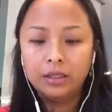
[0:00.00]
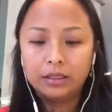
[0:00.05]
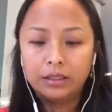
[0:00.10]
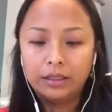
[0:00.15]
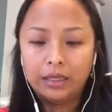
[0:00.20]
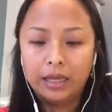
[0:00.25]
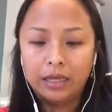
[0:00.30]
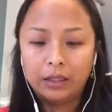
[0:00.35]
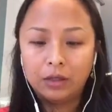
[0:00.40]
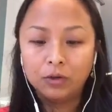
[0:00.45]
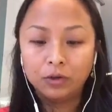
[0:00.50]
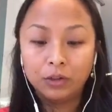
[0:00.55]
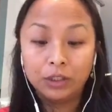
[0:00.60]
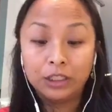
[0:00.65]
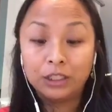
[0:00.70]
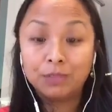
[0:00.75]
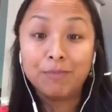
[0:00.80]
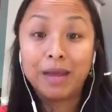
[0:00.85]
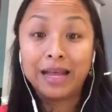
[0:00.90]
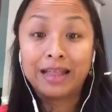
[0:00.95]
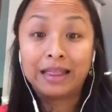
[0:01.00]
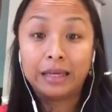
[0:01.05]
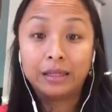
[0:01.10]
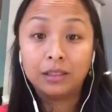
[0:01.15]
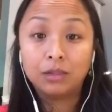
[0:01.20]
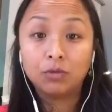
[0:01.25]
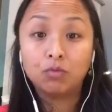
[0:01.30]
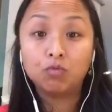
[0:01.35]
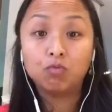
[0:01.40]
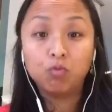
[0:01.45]
They don't just make
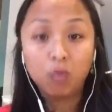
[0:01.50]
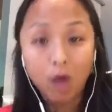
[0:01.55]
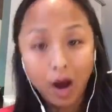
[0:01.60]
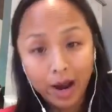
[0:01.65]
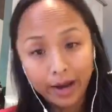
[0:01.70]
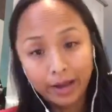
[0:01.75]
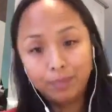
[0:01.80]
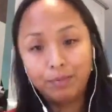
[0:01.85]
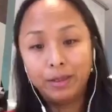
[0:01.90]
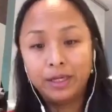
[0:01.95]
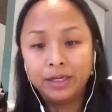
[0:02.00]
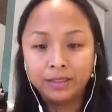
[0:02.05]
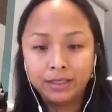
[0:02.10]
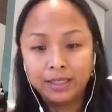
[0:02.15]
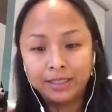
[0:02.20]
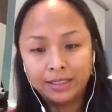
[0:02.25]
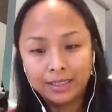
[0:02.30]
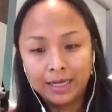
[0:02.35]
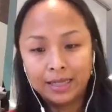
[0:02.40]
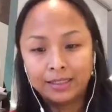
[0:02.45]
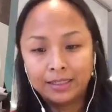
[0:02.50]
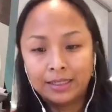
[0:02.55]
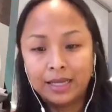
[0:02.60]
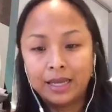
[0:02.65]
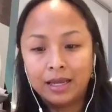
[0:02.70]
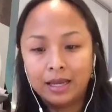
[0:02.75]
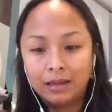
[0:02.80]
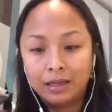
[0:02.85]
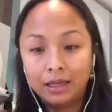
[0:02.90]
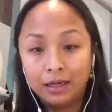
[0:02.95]
things right, because as I
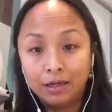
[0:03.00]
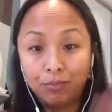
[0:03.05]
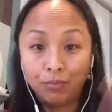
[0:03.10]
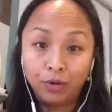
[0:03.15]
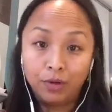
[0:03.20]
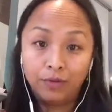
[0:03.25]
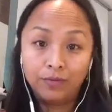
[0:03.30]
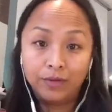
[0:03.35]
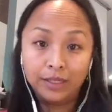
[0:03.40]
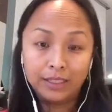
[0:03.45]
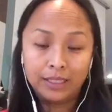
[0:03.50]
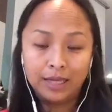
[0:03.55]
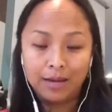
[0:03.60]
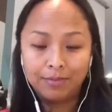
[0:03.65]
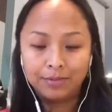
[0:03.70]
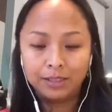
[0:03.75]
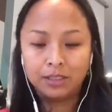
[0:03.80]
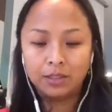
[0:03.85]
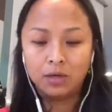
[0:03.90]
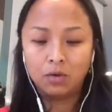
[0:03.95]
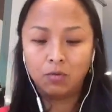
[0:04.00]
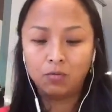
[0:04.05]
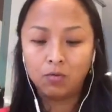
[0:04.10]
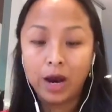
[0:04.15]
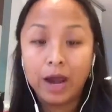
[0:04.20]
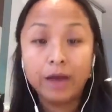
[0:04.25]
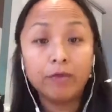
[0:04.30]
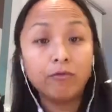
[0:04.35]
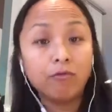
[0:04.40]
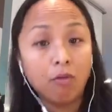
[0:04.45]
say in the previous episode,
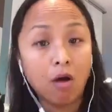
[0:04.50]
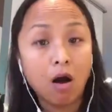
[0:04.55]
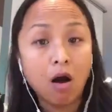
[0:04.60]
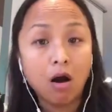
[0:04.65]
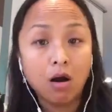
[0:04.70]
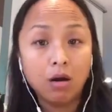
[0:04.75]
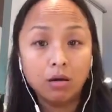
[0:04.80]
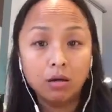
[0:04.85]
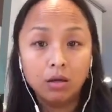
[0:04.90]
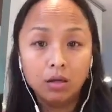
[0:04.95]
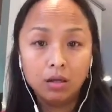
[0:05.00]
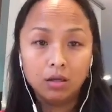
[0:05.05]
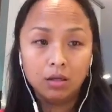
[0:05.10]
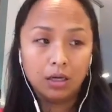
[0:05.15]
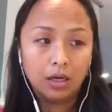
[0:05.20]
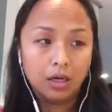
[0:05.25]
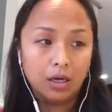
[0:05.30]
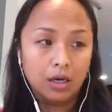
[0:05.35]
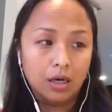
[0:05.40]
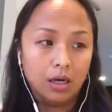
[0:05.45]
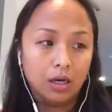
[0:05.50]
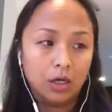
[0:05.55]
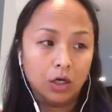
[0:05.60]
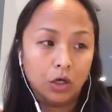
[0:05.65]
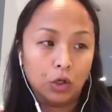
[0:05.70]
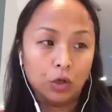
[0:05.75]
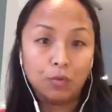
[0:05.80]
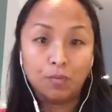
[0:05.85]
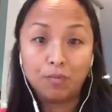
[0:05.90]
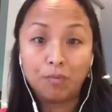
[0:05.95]
right, wrong,
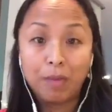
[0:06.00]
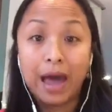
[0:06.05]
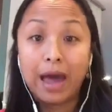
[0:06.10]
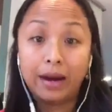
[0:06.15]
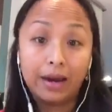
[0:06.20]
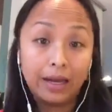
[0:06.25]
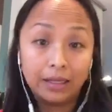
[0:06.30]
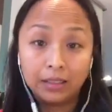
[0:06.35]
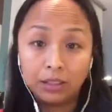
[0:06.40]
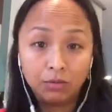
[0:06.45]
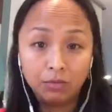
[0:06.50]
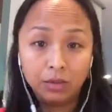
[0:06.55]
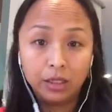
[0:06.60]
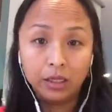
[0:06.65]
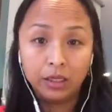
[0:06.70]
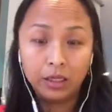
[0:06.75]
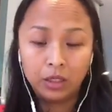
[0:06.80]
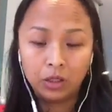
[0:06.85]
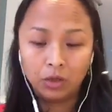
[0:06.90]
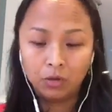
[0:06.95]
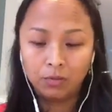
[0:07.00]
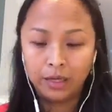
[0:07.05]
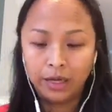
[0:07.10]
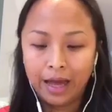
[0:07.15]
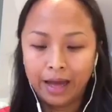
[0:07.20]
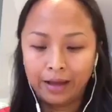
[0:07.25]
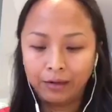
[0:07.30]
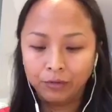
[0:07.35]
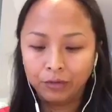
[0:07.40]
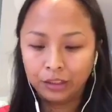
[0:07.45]
good, bad, that's really human
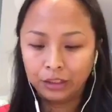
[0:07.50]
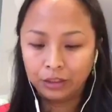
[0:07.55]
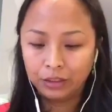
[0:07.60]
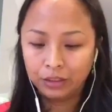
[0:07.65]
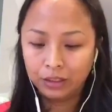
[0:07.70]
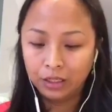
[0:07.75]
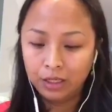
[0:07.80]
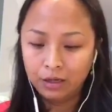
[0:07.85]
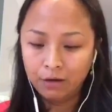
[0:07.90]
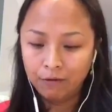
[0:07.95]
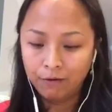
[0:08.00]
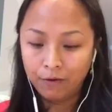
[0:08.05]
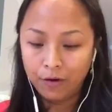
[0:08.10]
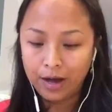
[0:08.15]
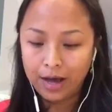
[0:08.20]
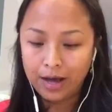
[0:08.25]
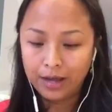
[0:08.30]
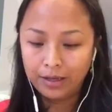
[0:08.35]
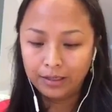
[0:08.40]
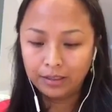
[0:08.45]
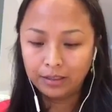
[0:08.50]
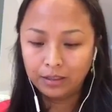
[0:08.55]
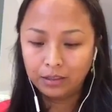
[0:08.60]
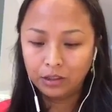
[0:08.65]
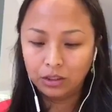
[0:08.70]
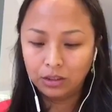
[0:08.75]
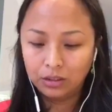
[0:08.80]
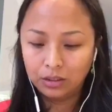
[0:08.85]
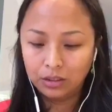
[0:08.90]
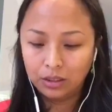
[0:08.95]
language for us.
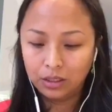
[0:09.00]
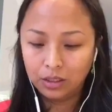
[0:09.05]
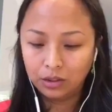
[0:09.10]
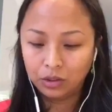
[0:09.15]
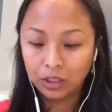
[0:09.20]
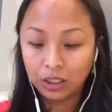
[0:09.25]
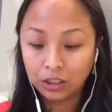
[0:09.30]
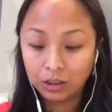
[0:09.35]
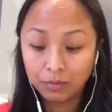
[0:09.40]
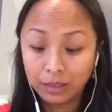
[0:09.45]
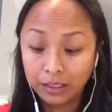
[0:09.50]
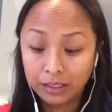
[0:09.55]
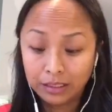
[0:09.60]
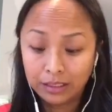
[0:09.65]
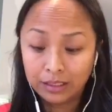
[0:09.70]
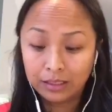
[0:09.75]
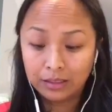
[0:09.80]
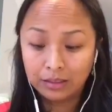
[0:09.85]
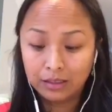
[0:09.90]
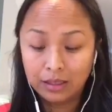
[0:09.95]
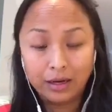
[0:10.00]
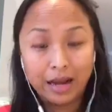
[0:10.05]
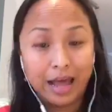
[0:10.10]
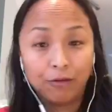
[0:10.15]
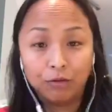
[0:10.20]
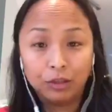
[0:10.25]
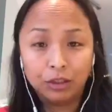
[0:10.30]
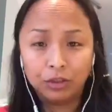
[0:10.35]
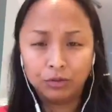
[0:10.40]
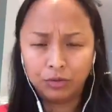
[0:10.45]
Judgment is the
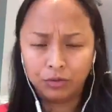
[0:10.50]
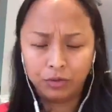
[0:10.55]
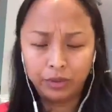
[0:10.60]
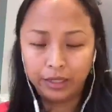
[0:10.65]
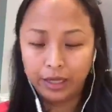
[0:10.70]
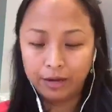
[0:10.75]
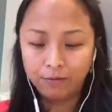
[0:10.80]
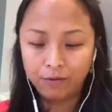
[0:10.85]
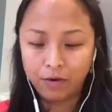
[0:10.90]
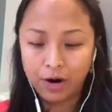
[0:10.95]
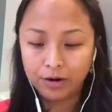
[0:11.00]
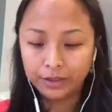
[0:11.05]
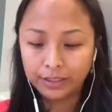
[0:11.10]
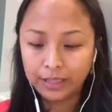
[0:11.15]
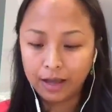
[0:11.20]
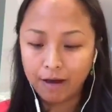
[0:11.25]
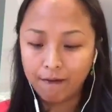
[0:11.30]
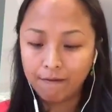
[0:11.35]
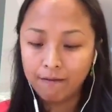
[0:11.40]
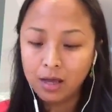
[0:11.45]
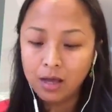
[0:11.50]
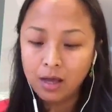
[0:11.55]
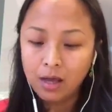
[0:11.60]
language we create for ourselves.